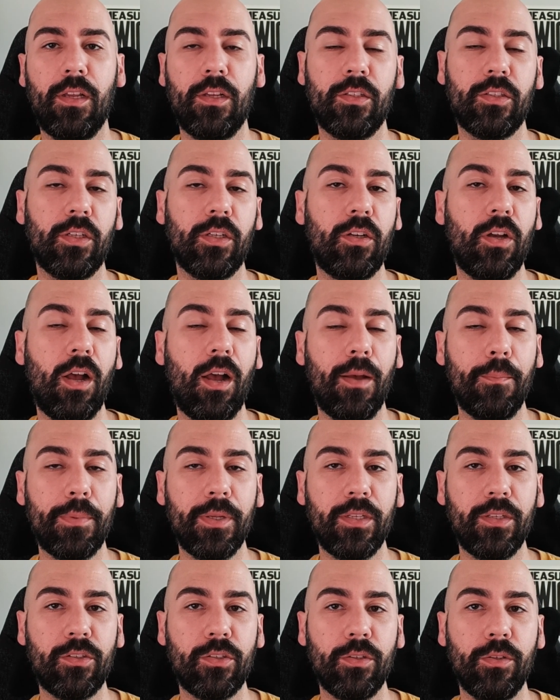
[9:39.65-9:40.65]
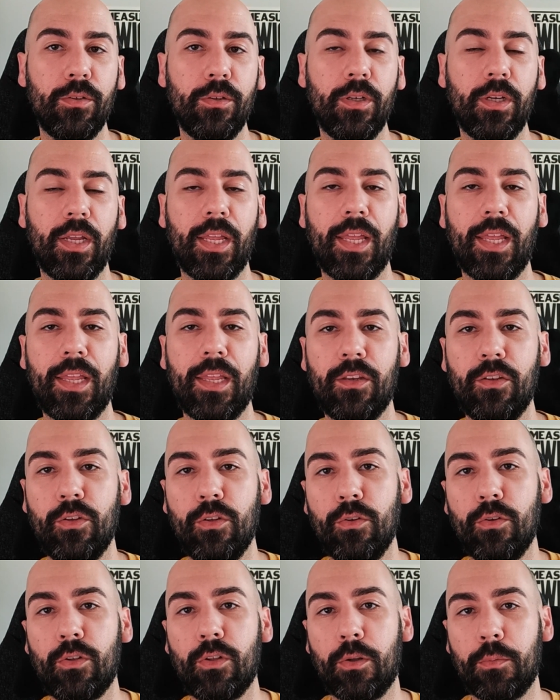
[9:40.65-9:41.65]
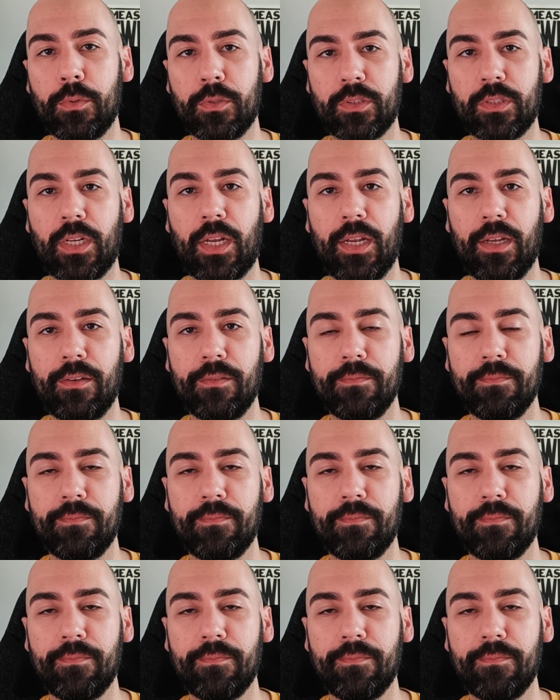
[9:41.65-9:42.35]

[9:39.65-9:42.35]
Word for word: to copy to a new global style.